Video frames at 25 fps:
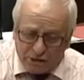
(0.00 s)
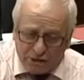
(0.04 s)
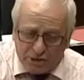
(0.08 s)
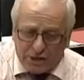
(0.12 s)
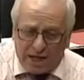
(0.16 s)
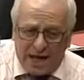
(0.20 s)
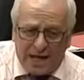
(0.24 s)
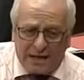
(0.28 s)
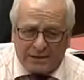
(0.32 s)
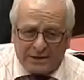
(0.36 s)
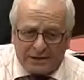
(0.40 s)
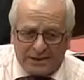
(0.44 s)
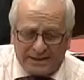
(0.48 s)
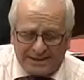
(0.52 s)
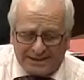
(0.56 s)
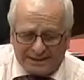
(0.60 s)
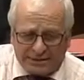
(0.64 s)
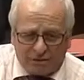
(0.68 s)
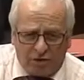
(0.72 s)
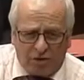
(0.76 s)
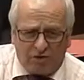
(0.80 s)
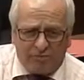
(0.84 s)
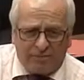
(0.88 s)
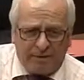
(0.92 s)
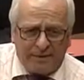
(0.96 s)
in charge in this
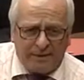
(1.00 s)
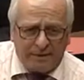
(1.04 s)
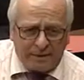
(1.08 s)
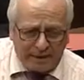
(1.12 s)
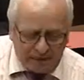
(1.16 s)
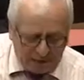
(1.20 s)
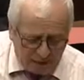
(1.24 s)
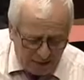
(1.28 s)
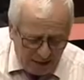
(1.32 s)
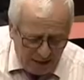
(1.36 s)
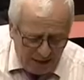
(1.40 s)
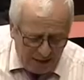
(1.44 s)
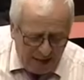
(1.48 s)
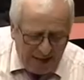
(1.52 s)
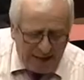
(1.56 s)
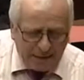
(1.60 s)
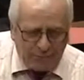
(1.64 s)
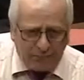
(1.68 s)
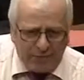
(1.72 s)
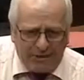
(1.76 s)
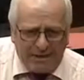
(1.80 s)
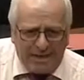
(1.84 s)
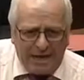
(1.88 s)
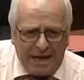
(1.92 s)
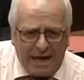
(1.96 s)
government here and
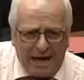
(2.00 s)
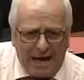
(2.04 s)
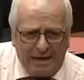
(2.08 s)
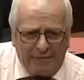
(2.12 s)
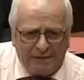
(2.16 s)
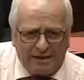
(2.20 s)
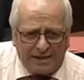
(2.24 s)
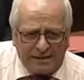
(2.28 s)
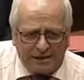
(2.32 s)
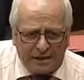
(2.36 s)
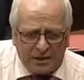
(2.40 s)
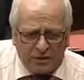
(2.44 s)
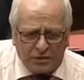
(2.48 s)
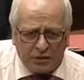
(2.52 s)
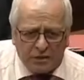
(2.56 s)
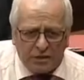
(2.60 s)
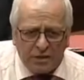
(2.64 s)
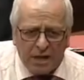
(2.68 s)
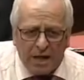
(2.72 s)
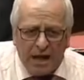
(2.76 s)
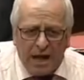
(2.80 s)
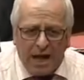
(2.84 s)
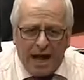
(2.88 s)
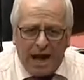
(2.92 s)
three and a half years into it,